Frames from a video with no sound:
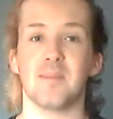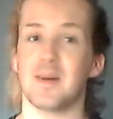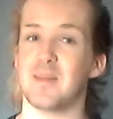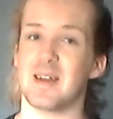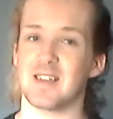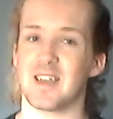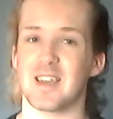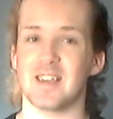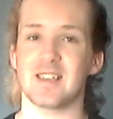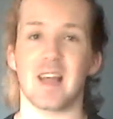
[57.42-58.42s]
But my
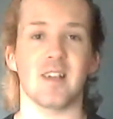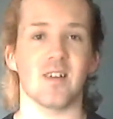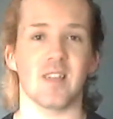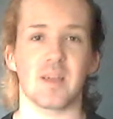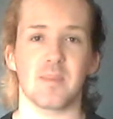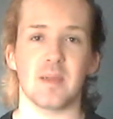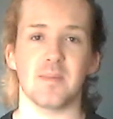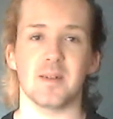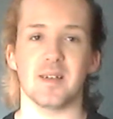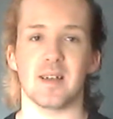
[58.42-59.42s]
thing is, I don't like
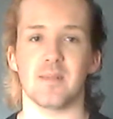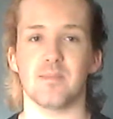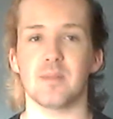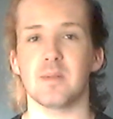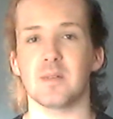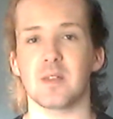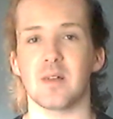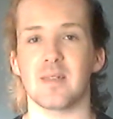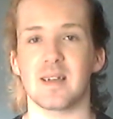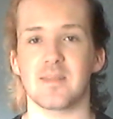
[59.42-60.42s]
people, and people
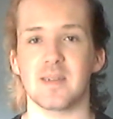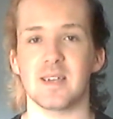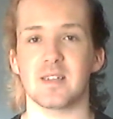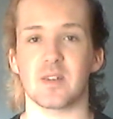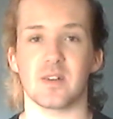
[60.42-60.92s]
don't like me,